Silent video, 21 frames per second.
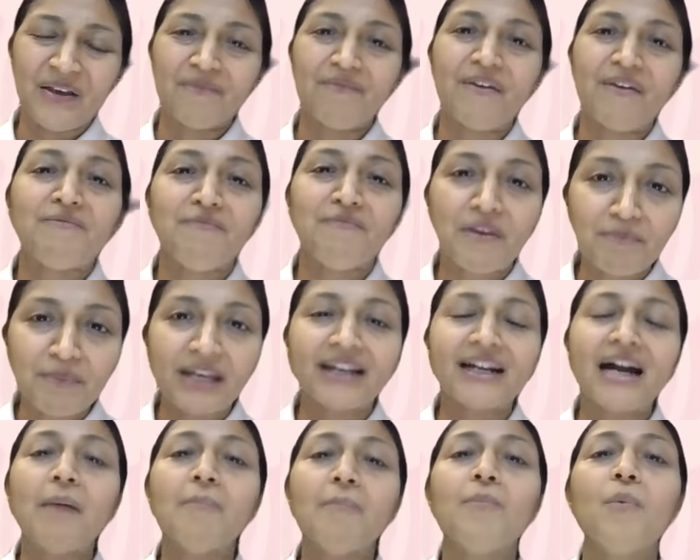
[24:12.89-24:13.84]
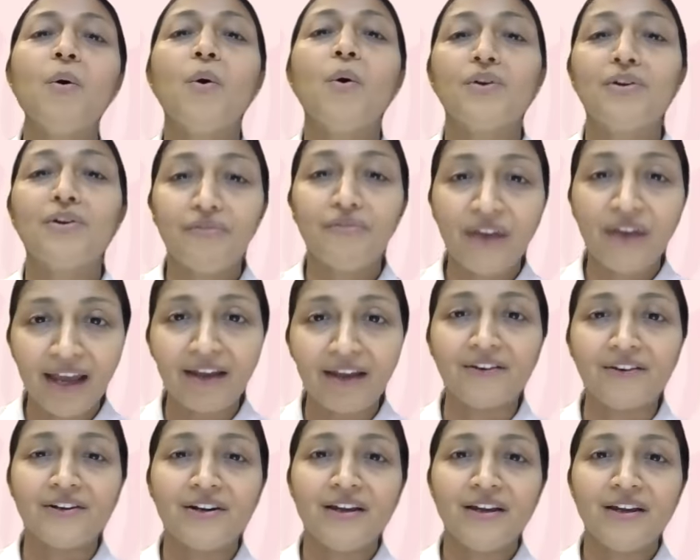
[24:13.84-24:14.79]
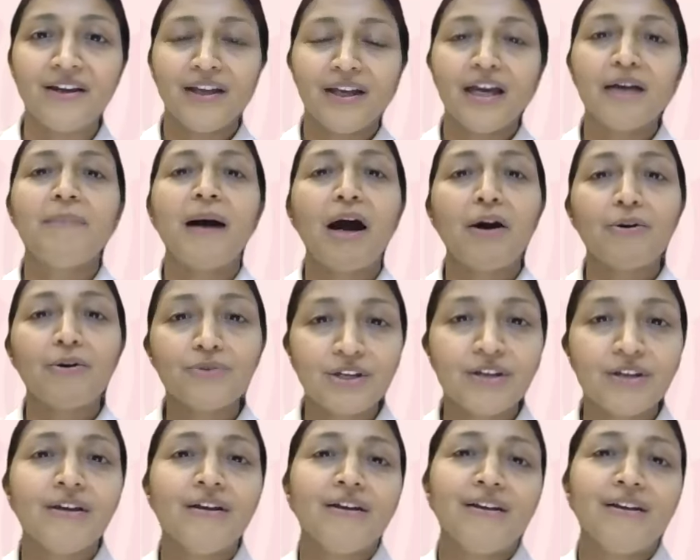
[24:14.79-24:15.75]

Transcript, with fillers: when we become more aware about